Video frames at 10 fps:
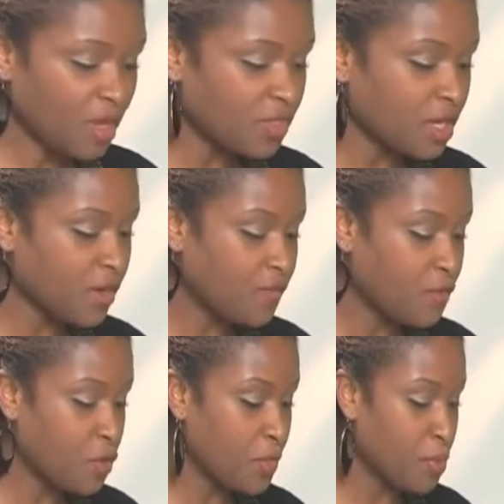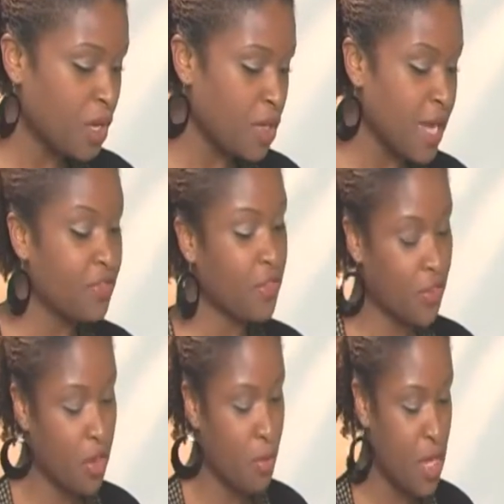Yeah. The
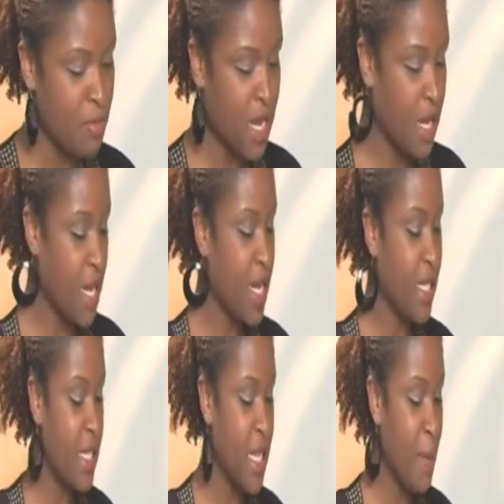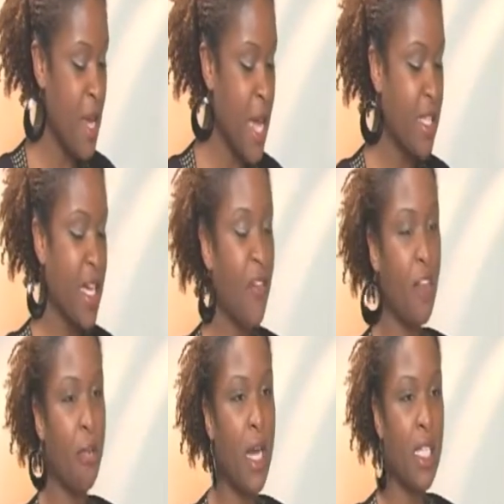third point you make is stepping outside of
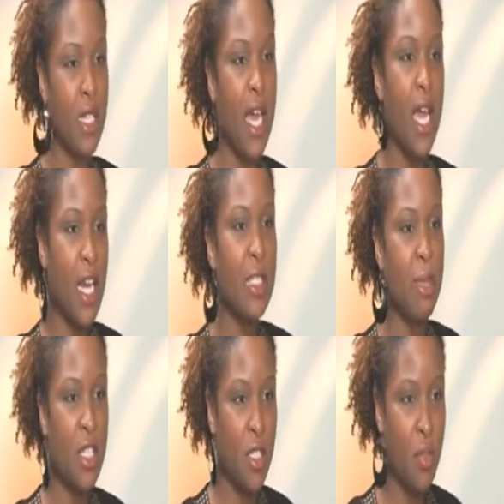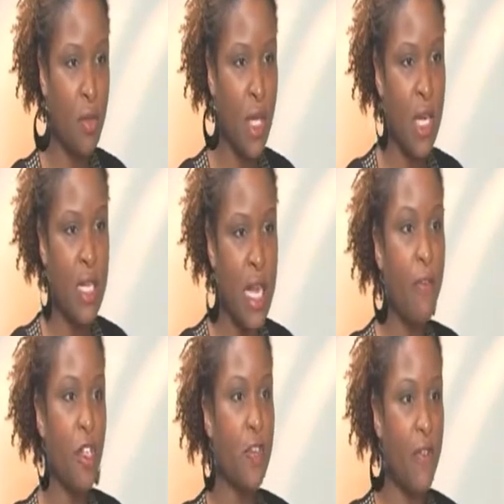your box, and that kind of speaks to
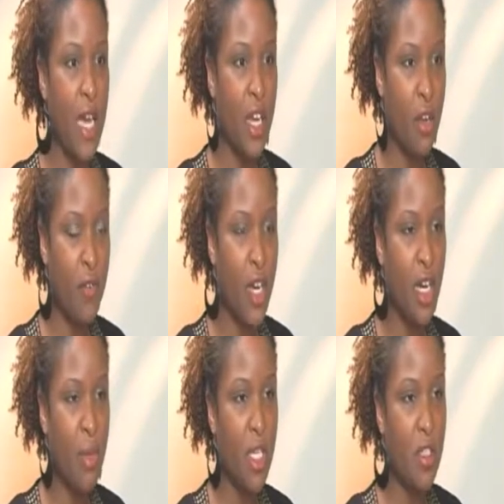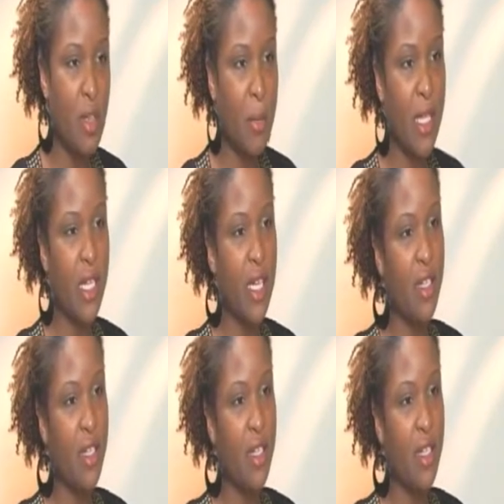diversifying your environment. Talk about that.